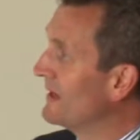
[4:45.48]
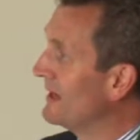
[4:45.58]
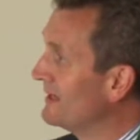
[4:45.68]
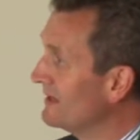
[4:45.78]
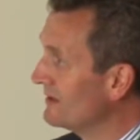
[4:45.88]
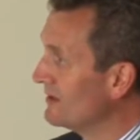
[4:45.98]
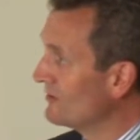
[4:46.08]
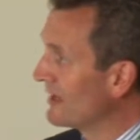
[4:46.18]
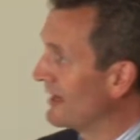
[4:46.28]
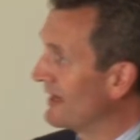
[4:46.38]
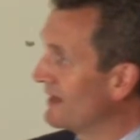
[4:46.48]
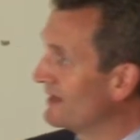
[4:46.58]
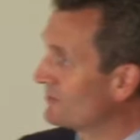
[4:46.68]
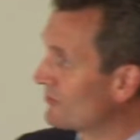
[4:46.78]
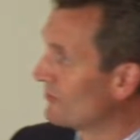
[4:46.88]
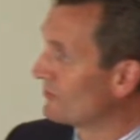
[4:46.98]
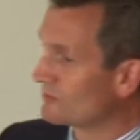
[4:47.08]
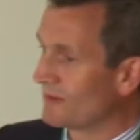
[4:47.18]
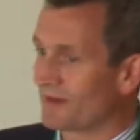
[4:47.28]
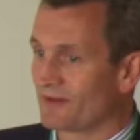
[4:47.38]
in the UK and abroad.
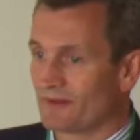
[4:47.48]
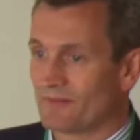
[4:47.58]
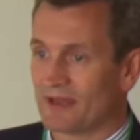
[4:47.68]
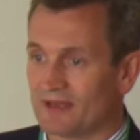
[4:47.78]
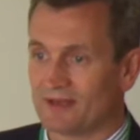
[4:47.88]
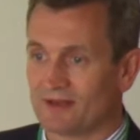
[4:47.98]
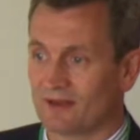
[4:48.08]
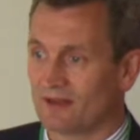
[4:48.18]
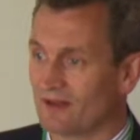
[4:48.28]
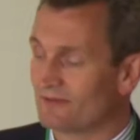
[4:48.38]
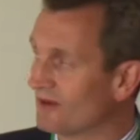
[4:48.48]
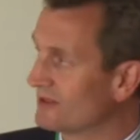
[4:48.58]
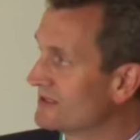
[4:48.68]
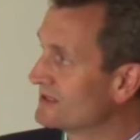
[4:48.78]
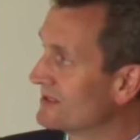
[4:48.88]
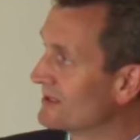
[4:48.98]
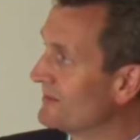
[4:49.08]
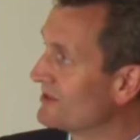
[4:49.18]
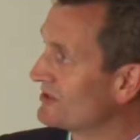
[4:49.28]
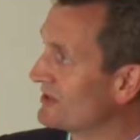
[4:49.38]
We're one of the main advisors to the
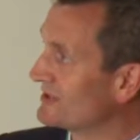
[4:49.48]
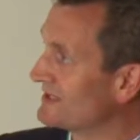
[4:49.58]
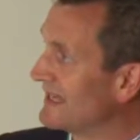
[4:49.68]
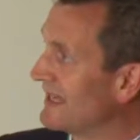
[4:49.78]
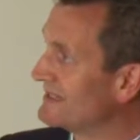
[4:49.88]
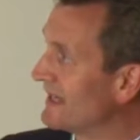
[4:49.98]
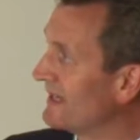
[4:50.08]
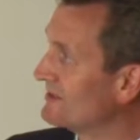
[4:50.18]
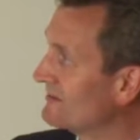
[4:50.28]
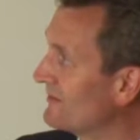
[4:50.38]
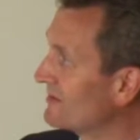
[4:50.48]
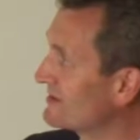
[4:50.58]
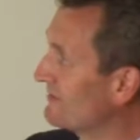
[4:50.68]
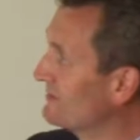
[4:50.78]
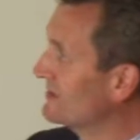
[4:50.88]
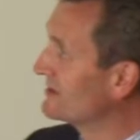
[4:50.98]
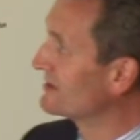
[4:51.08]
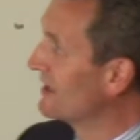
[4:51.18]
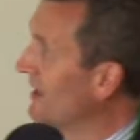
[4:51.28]
Commission, as I said, and to various governments.